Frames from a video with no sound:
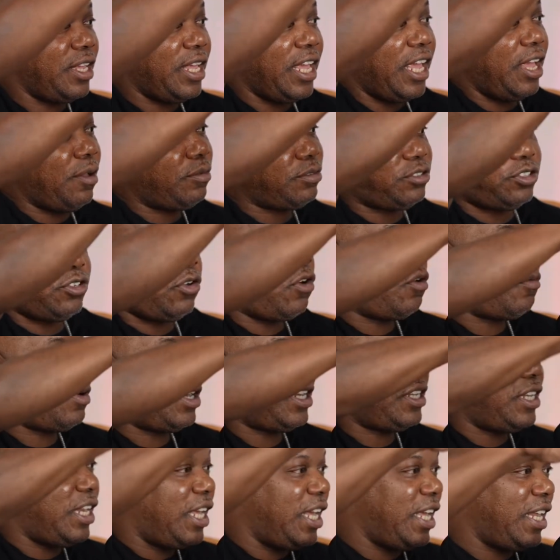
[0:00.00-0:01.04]
It was doing what
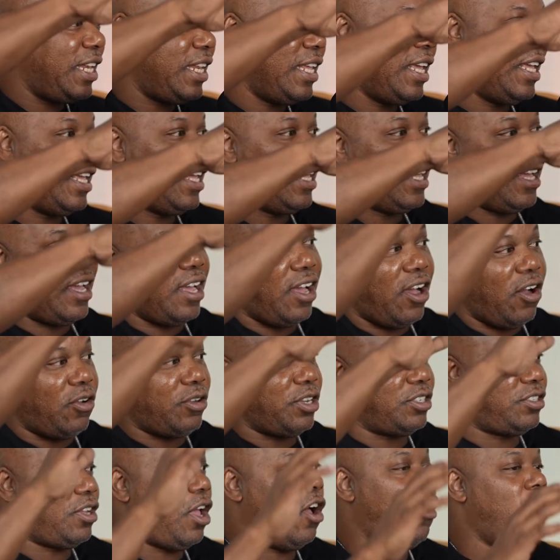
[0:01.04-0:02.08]
it did on
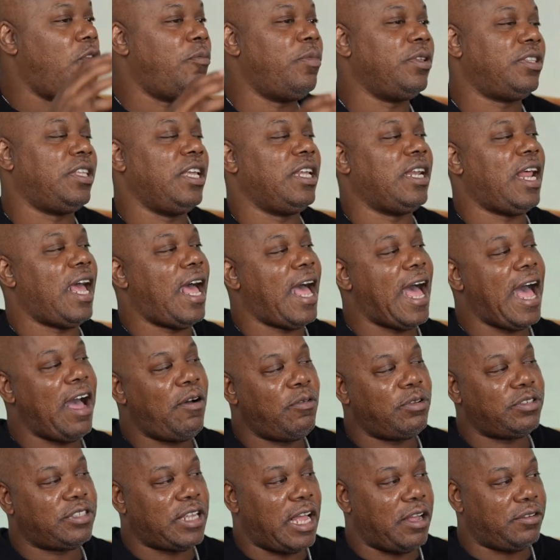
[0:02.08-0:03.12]
its own. But then I
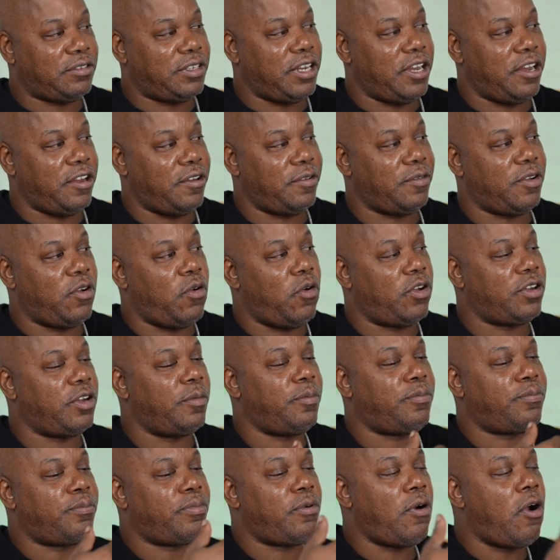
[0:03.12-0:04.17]
was out there going to
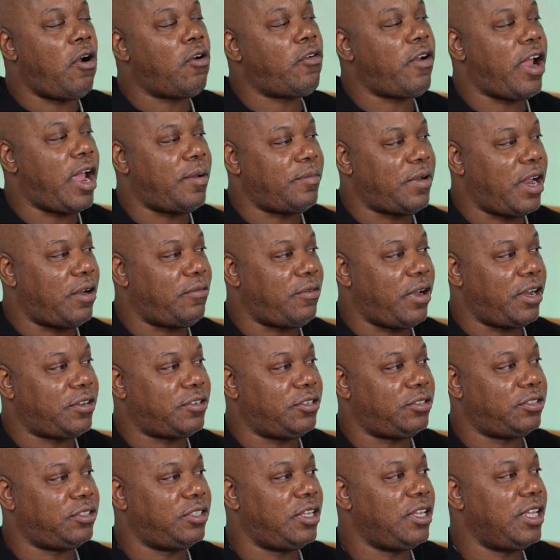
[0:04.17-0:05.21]
program
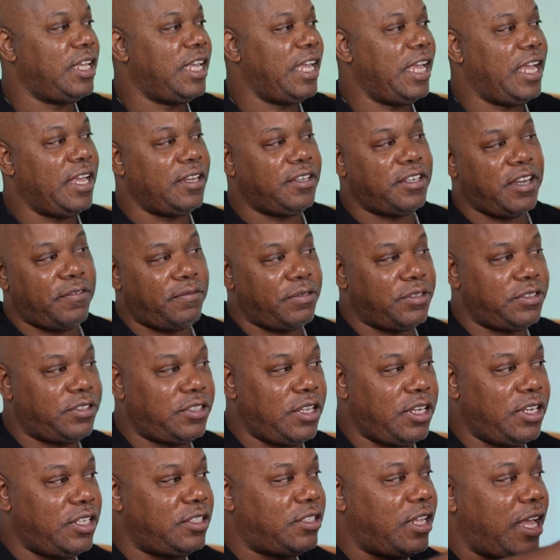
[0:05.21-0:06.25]
directors in different
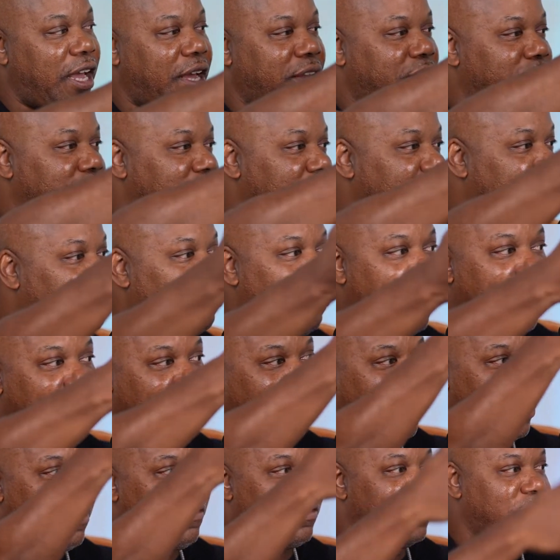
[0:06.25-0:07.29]
cities like Detroit or
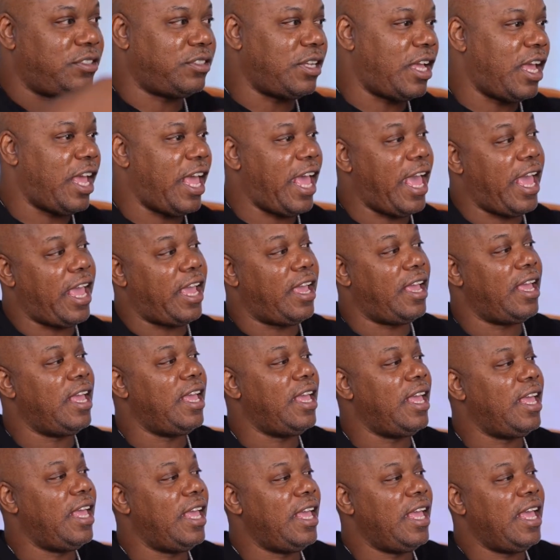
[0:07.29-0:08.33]
wherever and saying, hey,
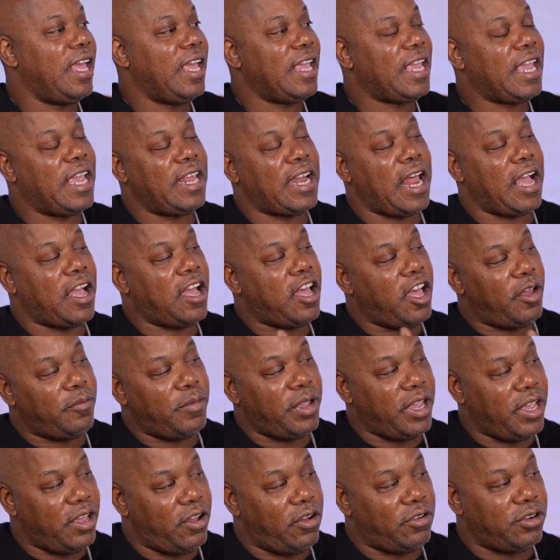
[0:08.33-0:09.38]
can I come
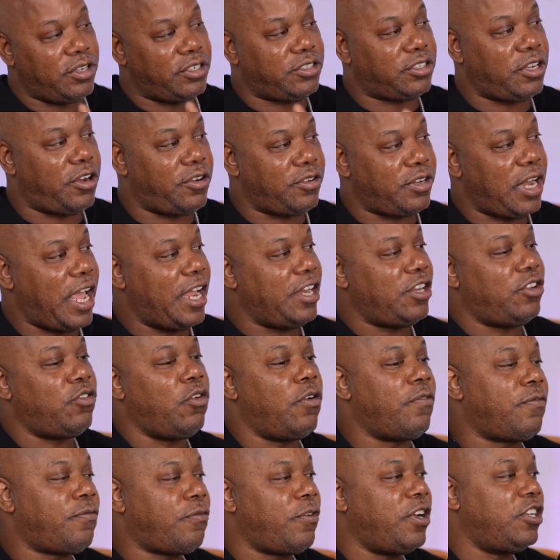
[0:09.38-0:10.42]
in on a certain night and do
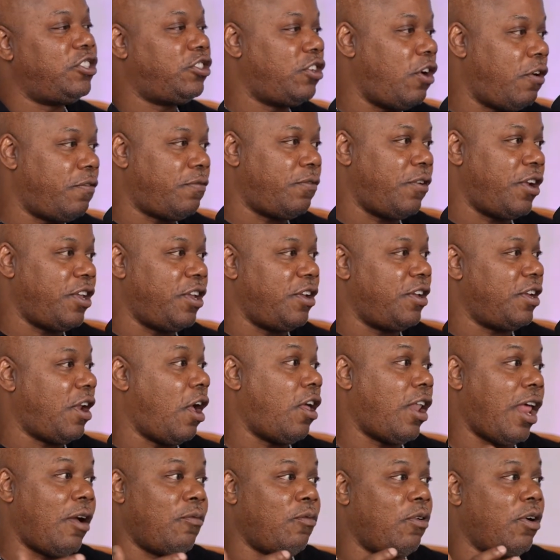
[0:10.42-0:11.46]
a free show for you, and
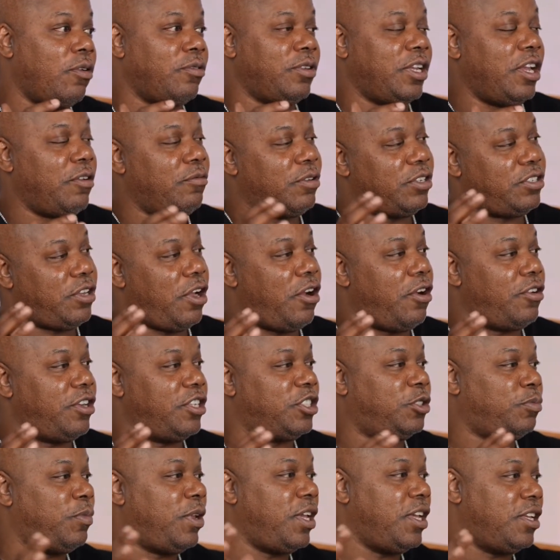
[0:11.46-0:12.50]
all I want in return
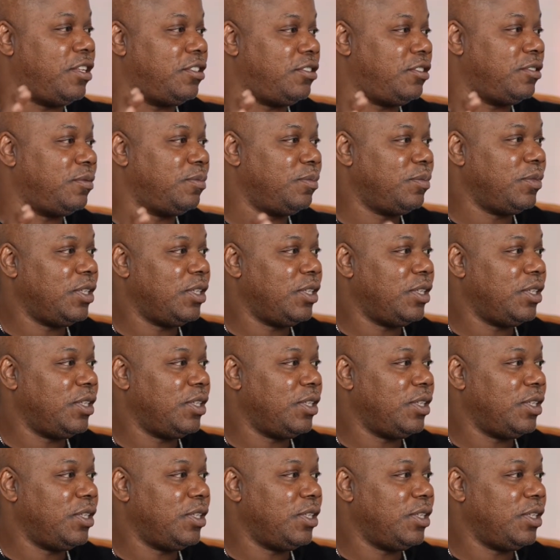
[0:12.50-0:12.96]
is spins?